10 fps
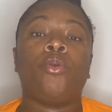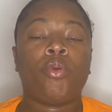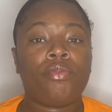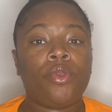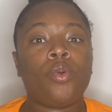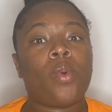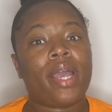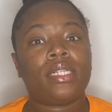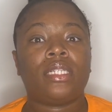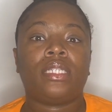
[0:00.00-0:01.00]
review
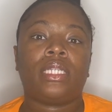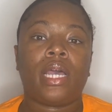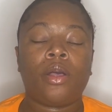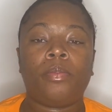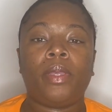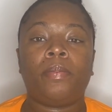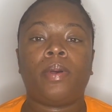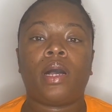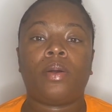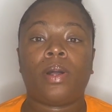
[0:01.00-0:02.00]
waxes to help people
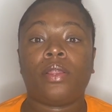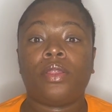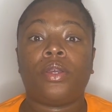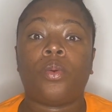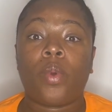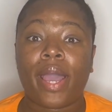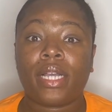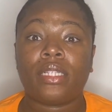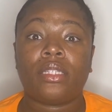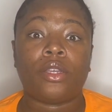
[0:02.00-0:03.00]
out on their
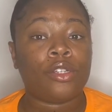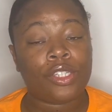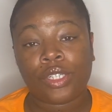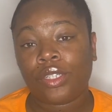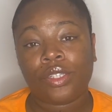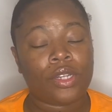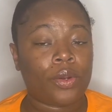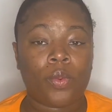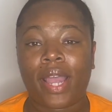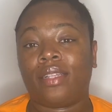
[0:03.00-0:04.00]
wax searching
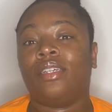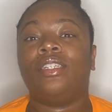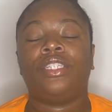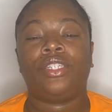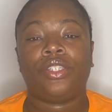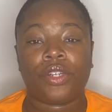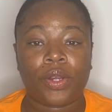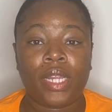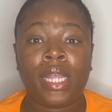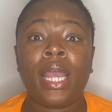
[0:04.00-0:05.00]
or wax hunting
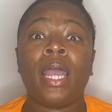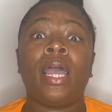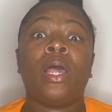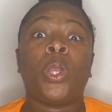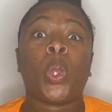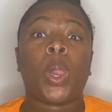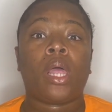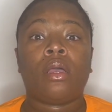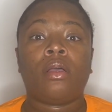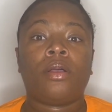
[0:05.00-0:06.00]
journey,
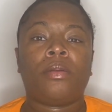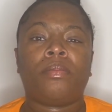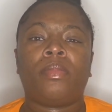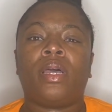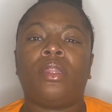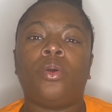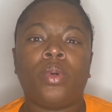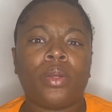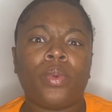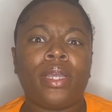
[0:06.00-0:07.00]
the
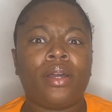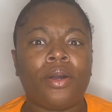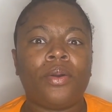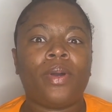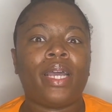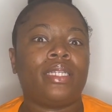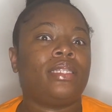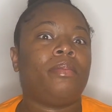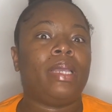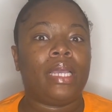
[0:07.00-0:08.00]
Wooden Wick Co. has
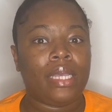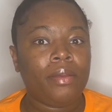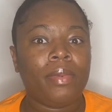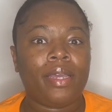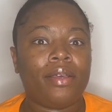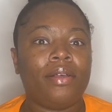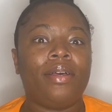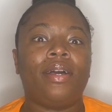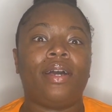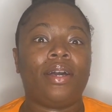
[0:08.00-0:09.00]
sent me an email
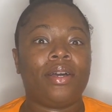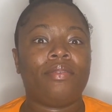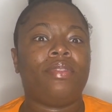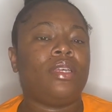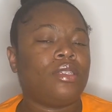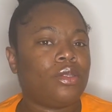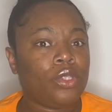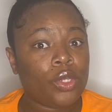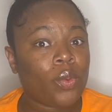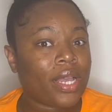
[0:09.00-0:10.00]
of this
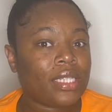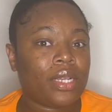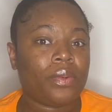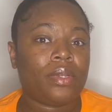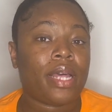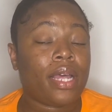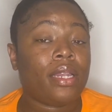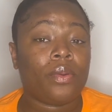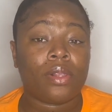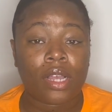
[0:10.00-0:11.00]
new wax that
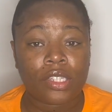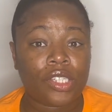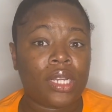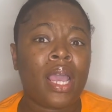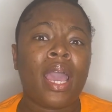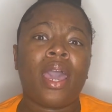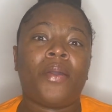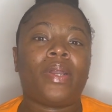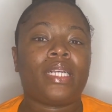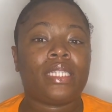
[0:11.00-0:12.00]
they were launching, and
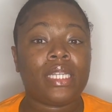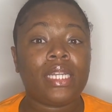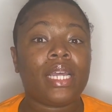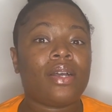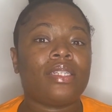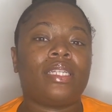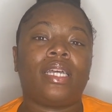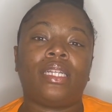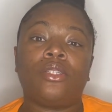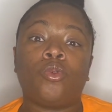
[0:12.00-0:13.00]
when I seen it, I was
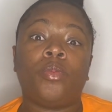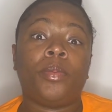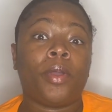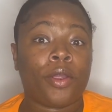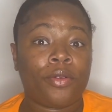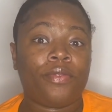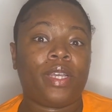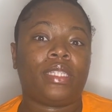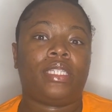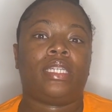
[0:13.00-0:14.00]
like, this would be
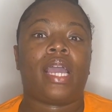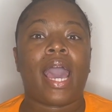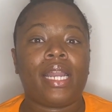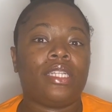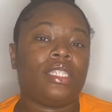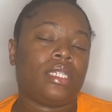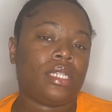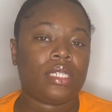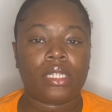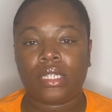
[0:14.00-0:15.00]
perfect to add into
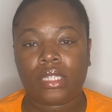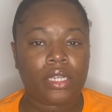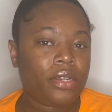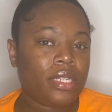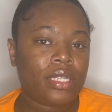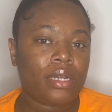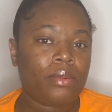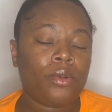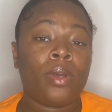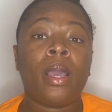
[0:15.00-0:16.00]
this little series that I'm
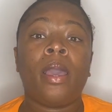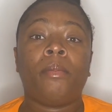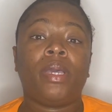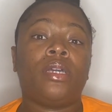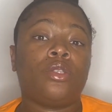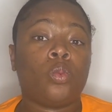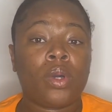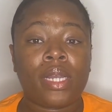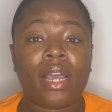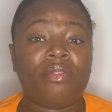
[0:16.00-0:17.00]
doing, because
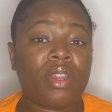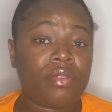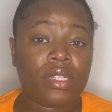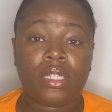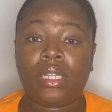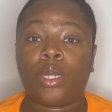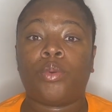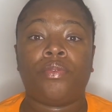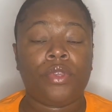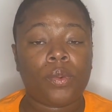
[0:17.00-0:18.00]
one, I've never seen a
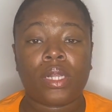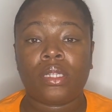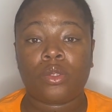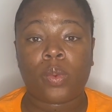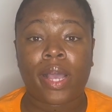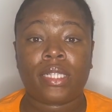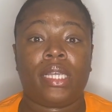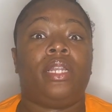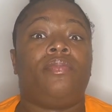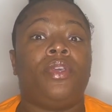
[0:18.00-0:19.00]
review on this wax,
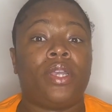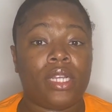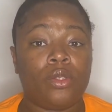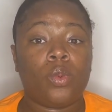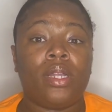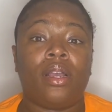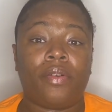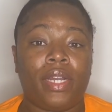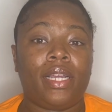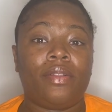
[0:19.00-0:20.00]
and if there is one
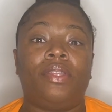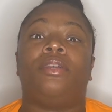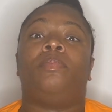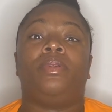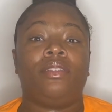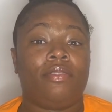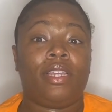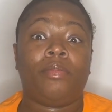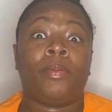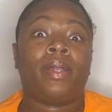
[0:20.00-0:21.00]
already out there, please
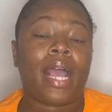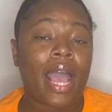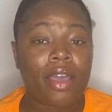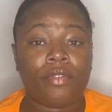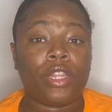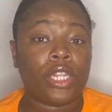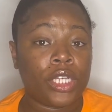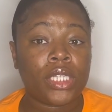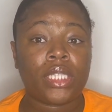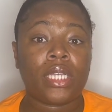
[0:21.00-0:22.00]
forgive me, but I haven't
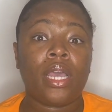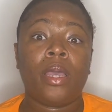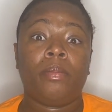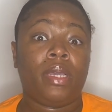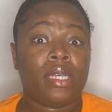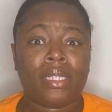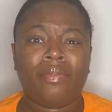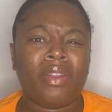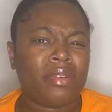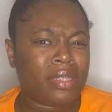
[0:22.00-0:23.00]
looked because I've
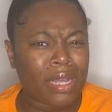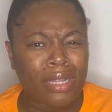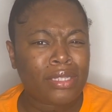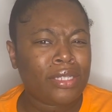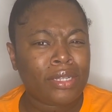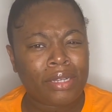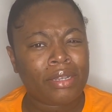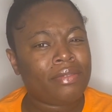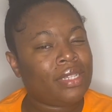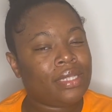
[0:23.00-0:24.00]
never thought to look for
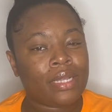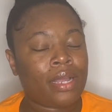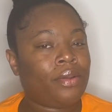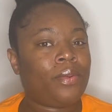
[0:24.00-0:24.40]
this kind